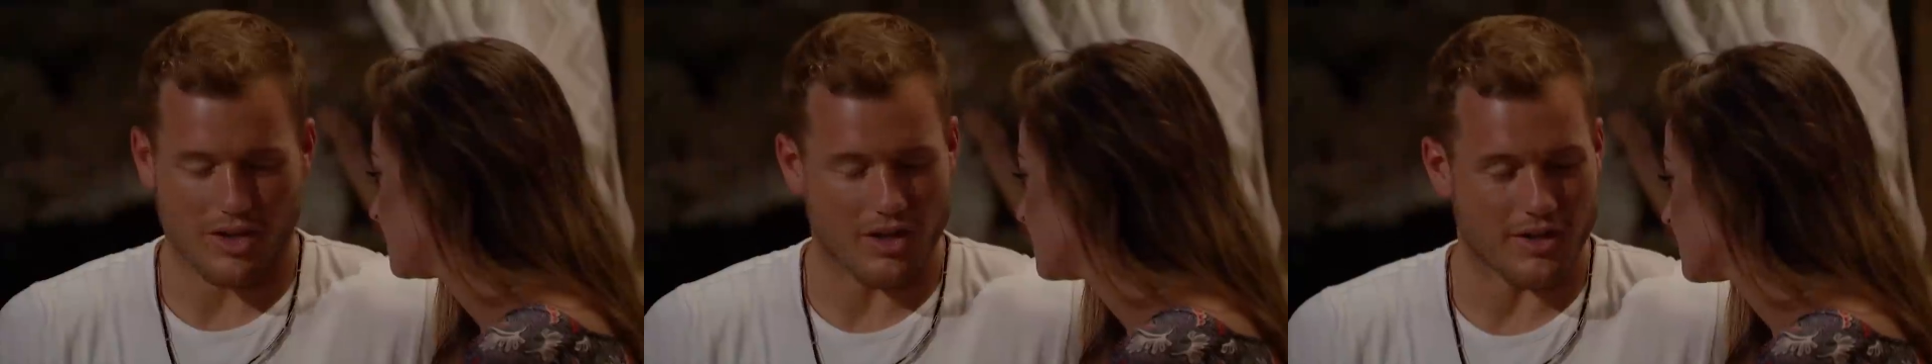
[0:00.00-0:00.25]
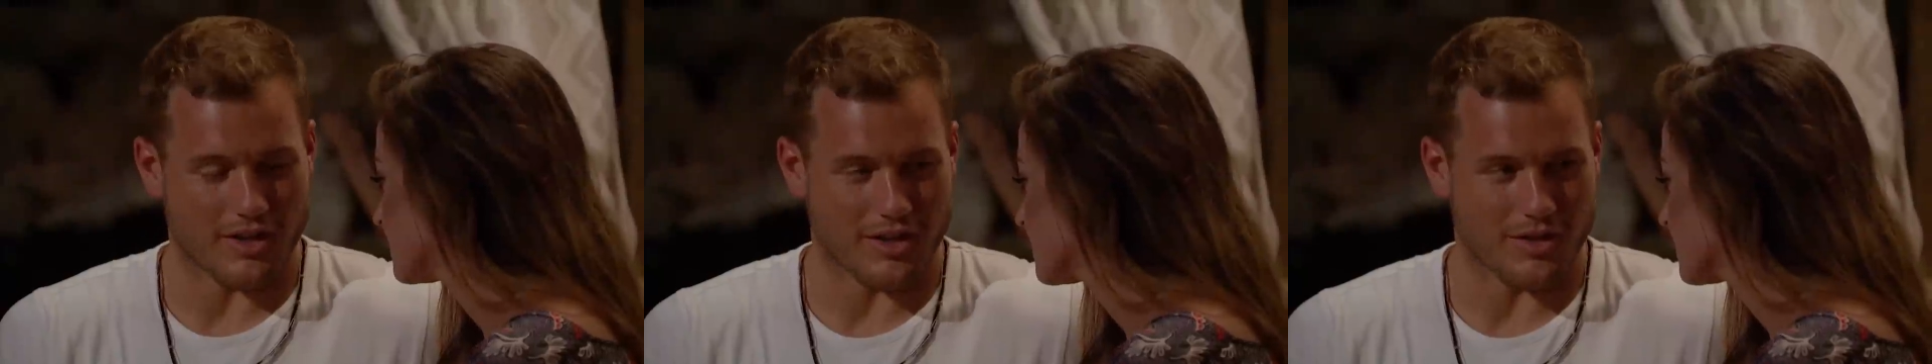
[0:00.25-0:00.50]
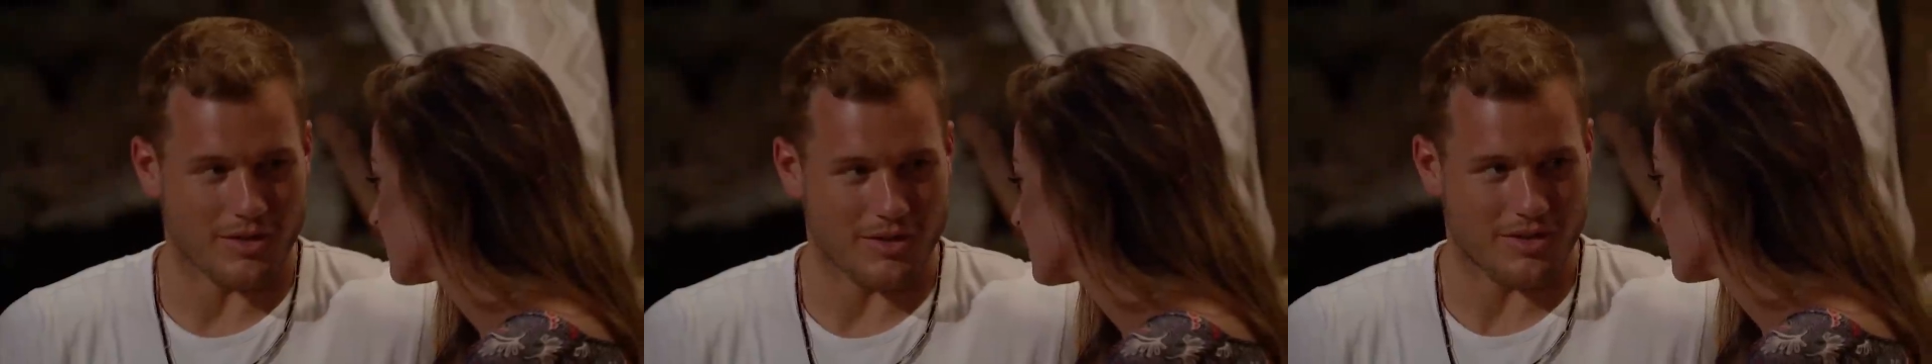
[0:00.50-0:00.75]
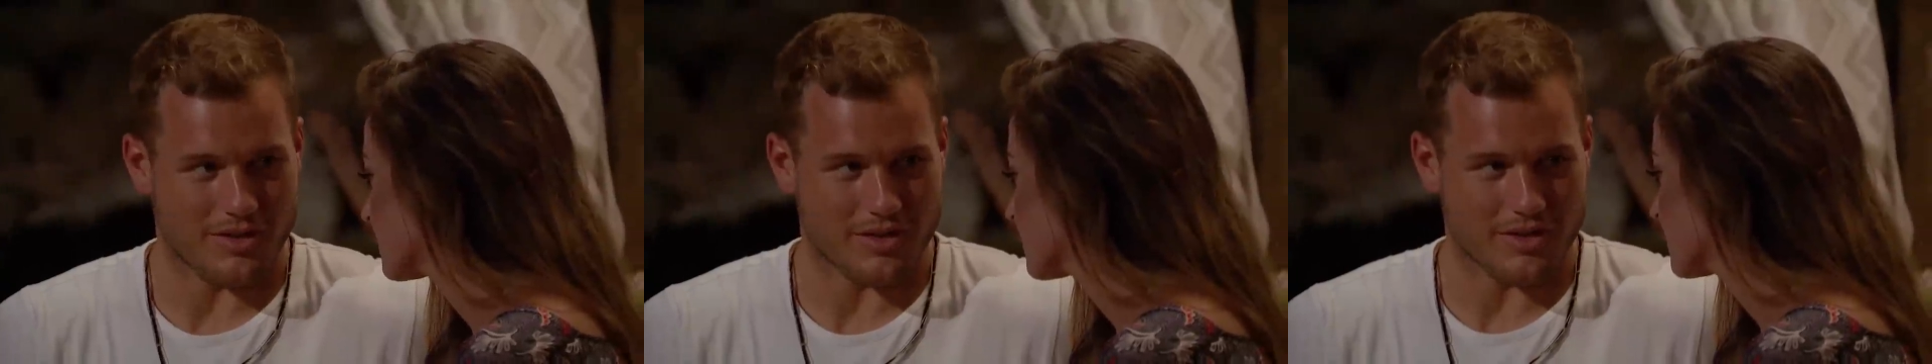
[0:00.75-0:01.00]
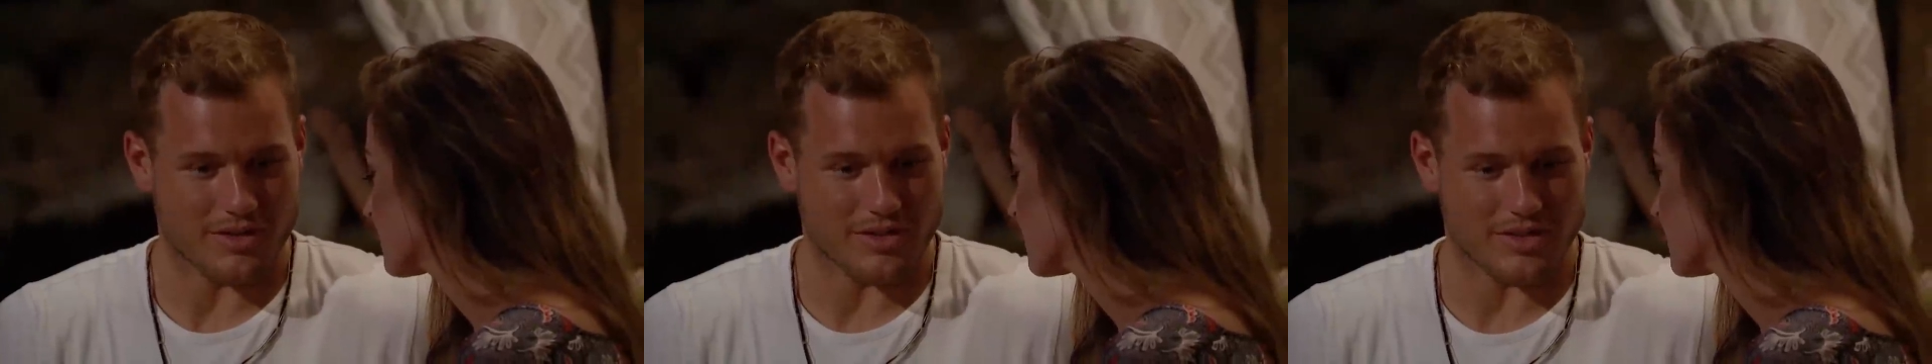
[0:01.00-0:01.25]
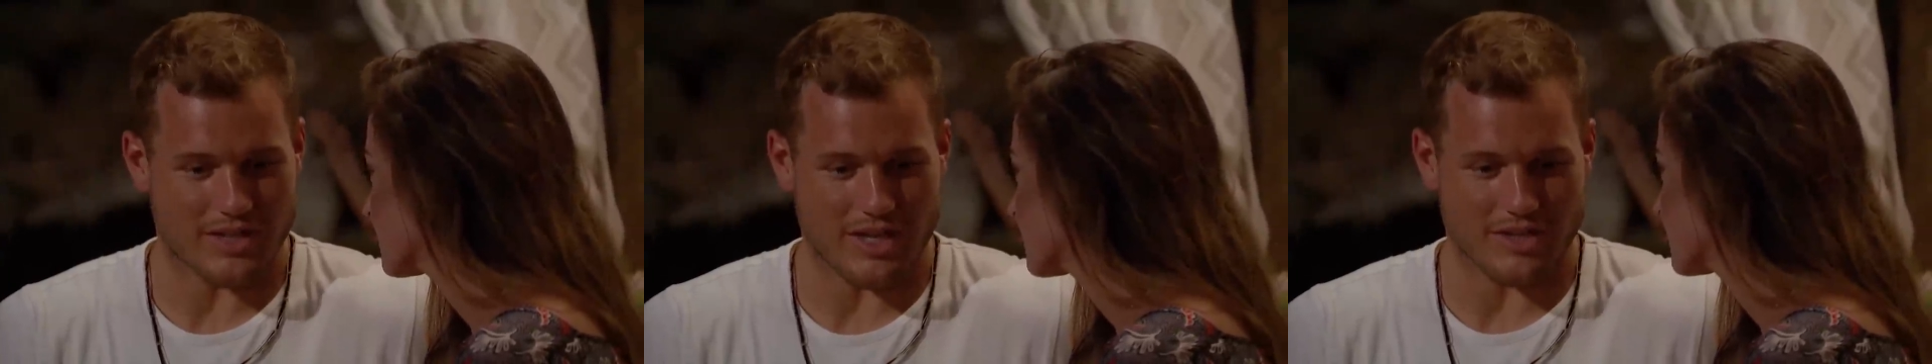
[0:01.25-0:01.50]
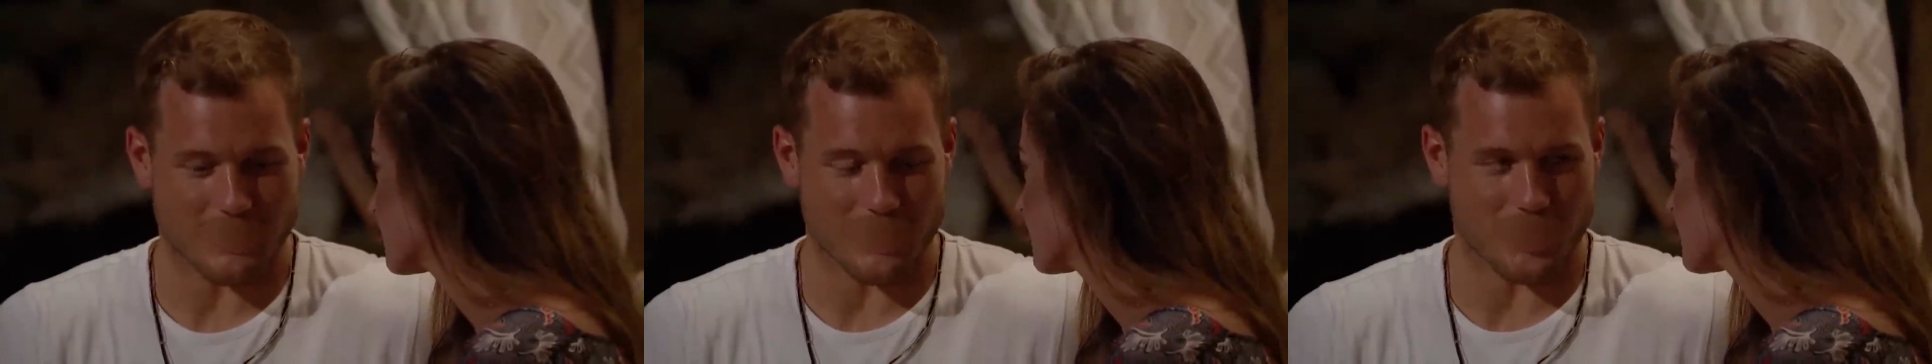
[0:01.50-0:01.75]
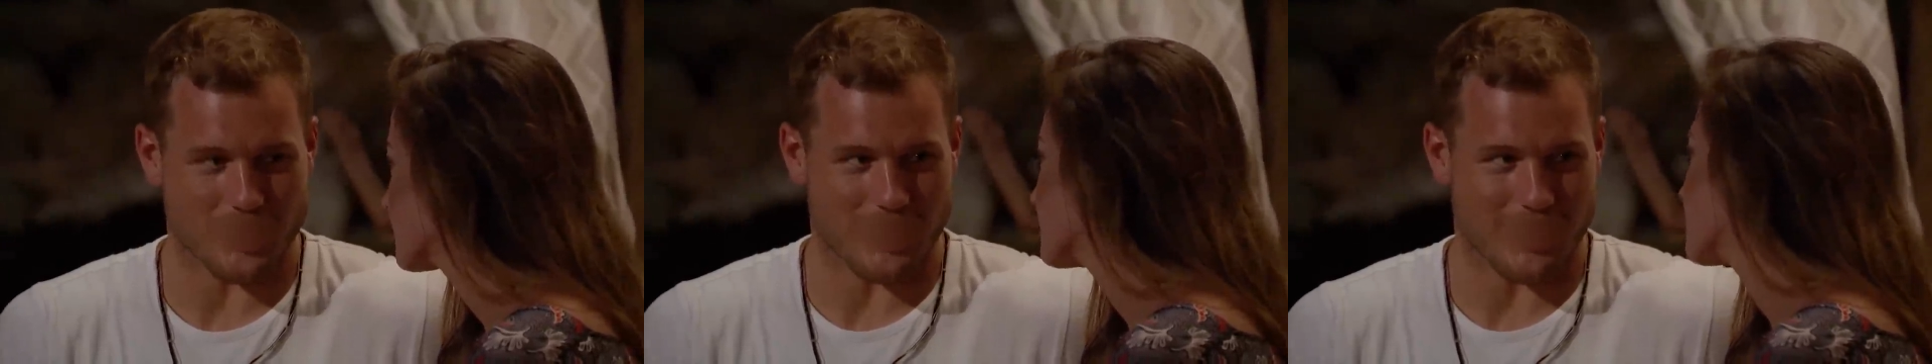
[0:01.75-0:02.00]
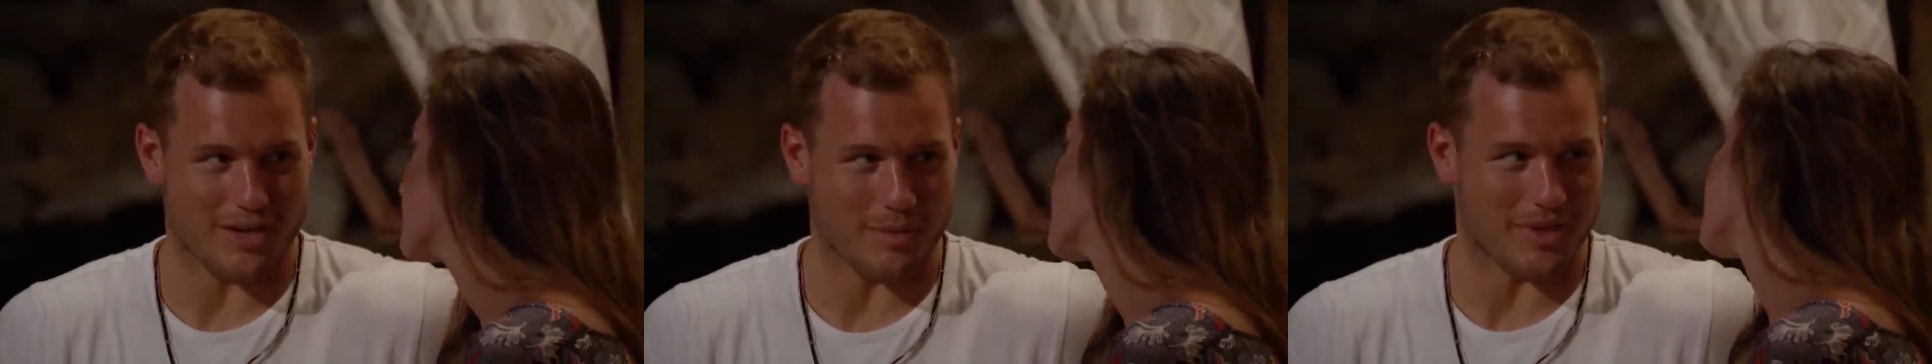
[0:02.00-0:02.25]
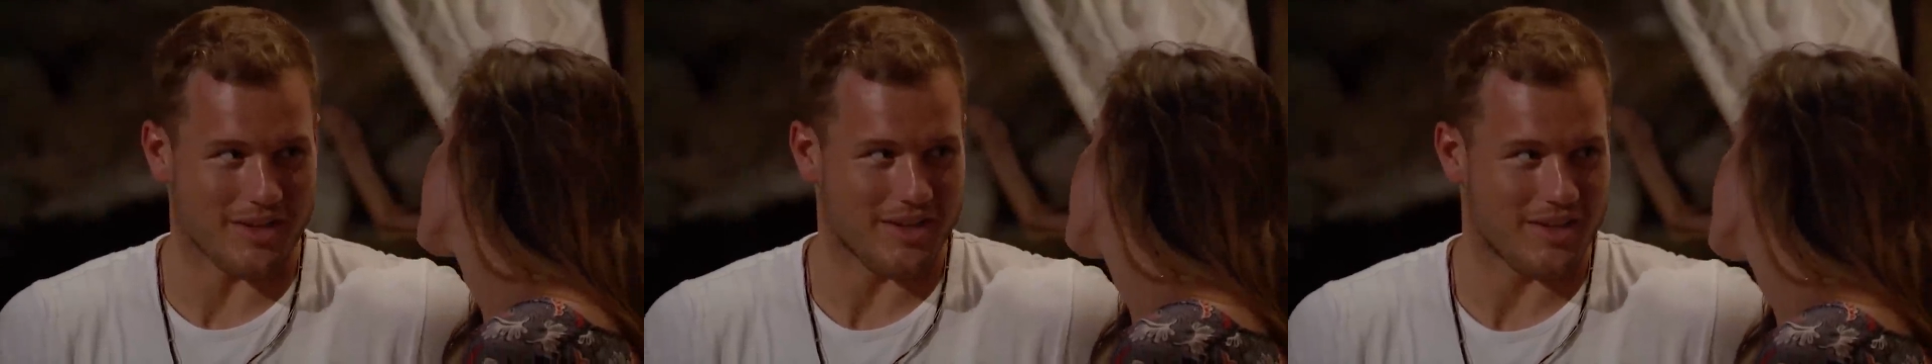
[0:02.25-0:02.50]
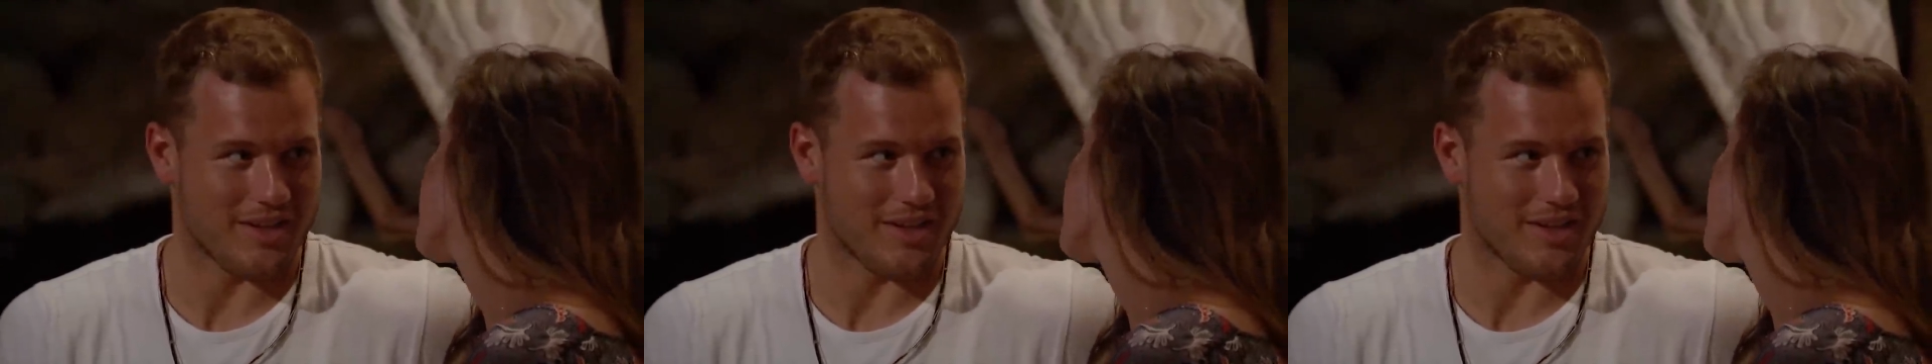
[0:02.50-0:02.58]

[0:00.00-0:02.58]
hurting you scares the out of me.